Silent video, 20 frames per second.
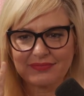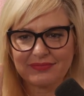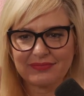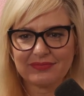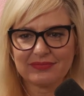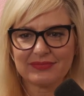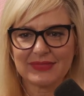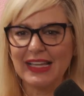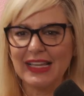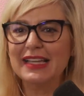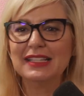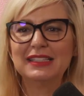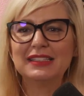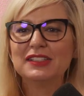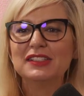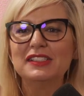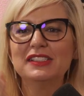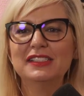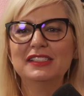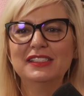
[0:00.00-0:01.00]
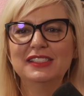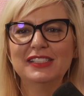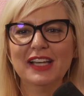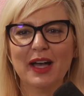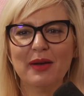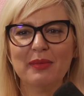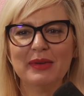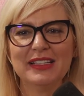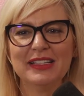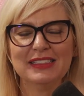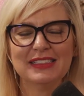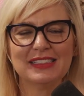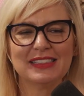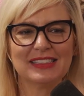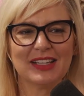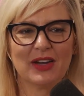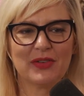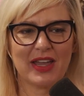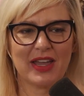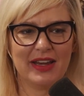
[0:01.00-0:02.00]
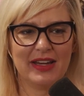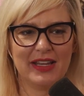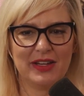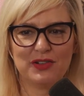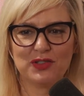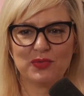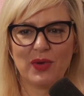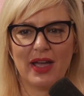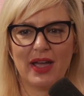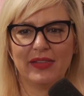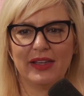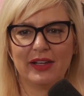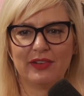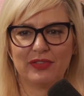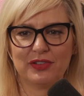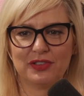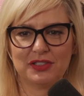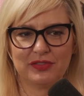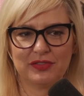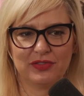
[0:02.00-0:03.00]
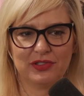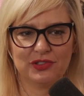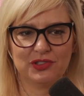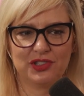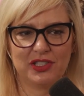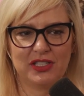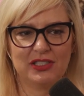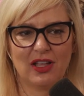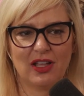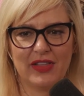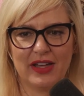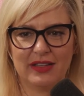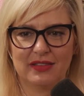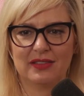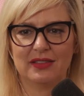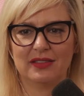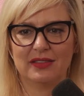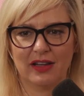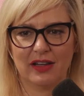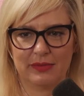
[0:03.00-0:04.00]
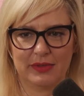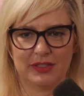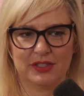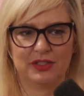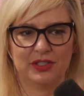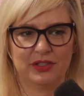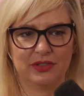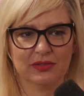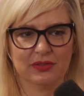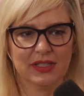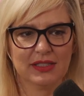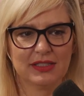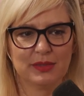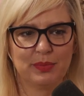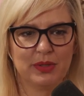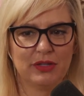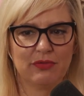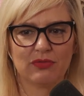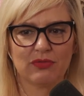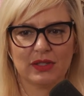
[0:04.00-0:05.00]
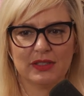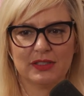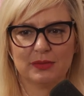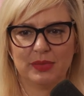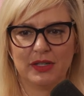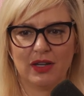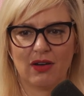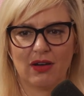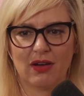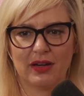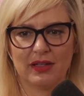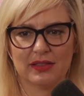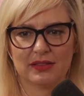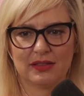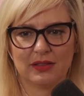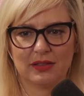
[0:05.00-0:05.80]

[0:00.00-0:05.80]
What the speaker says: It's the dumbest. Okay, and here's why. Like, first of all, She's All That's the dumbest too. Let's be honest.